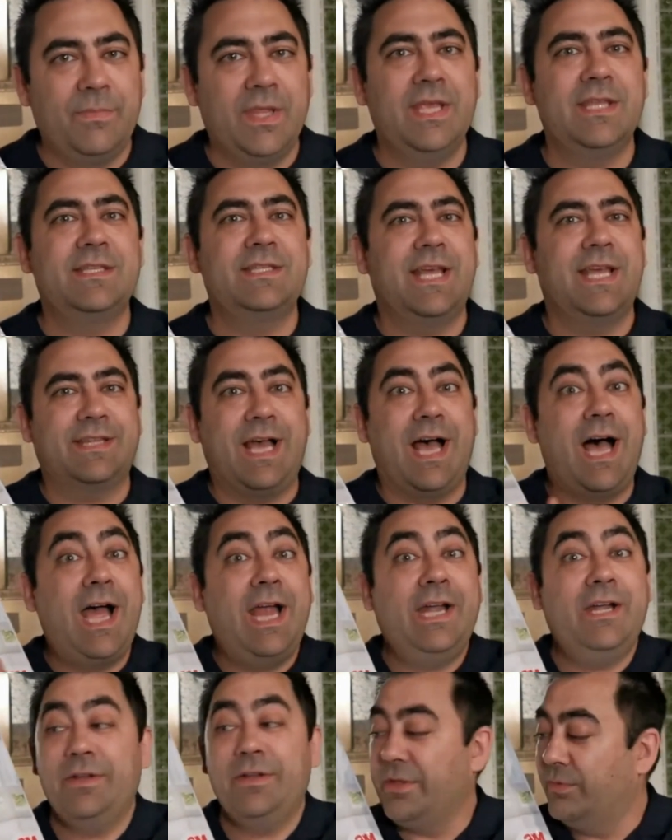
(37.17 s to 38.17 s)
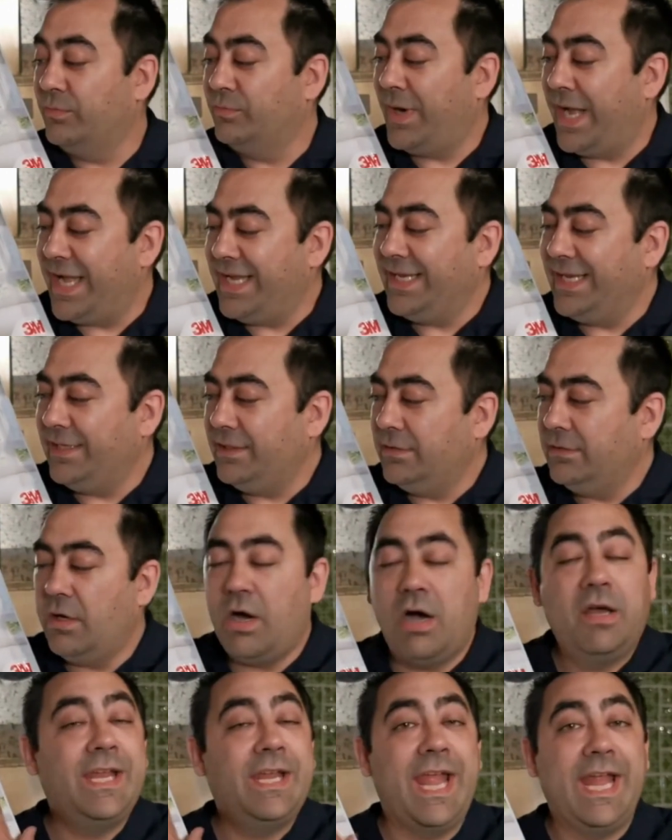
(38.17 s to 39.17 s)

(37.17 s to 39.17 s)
is that the higher the rating on